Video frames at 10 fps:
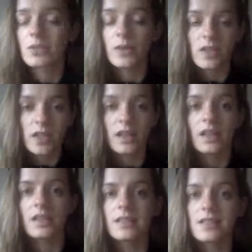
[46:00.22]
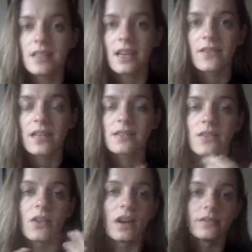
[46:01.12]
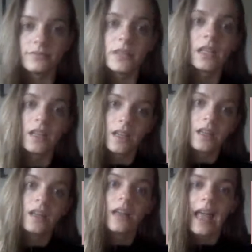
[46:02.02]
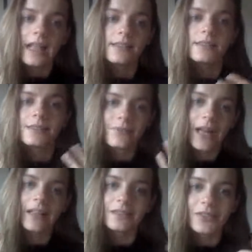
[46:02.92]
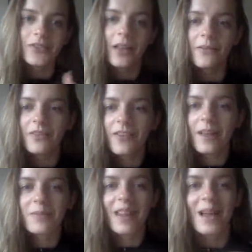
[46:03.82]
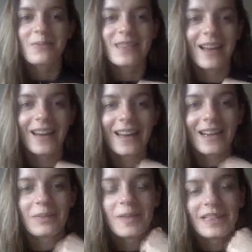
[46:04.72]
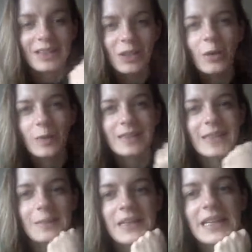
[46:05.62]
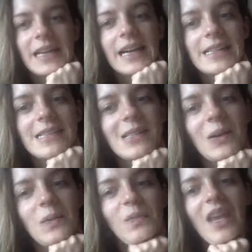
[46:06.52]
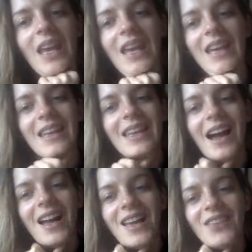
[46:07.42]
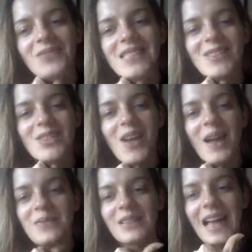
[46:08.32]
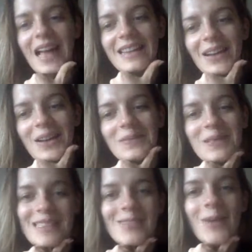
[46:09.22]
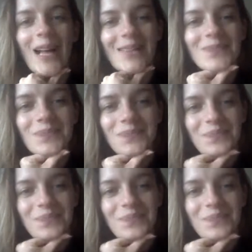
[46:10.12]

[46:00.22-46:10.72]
just watching another series, or hence, well, the film clubs are here, but you know what I mean, guys. So yeah, I love Mr. Scheibel and Alma as well.